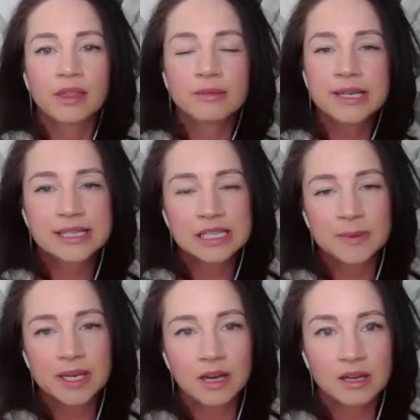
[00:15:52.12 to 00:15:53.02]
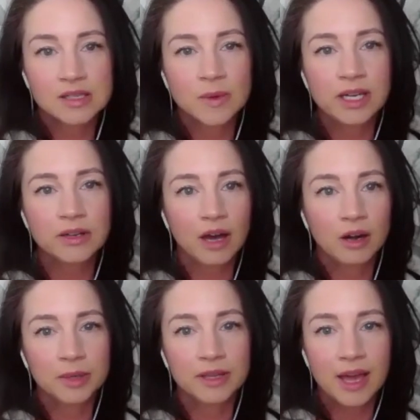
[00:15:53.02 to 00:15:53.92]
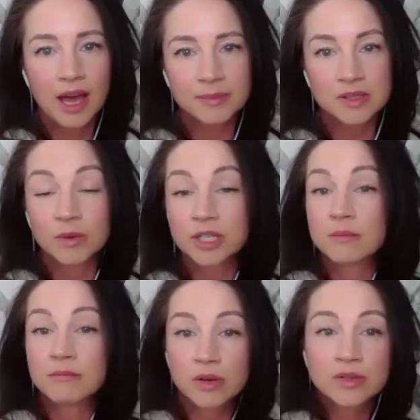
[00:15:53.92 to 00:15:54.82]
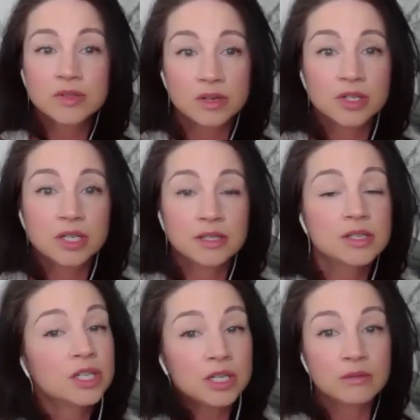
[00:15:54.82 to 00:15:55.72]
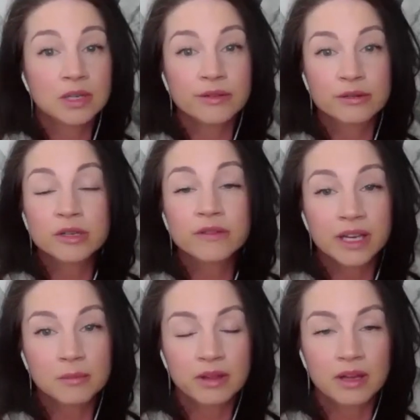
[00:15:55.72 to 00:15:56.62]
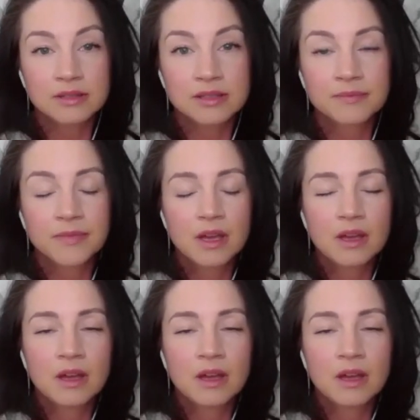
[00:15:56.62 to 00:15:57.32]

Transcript: And the reason is because when you cut open the capsule, which most surgeons do when they're removing implants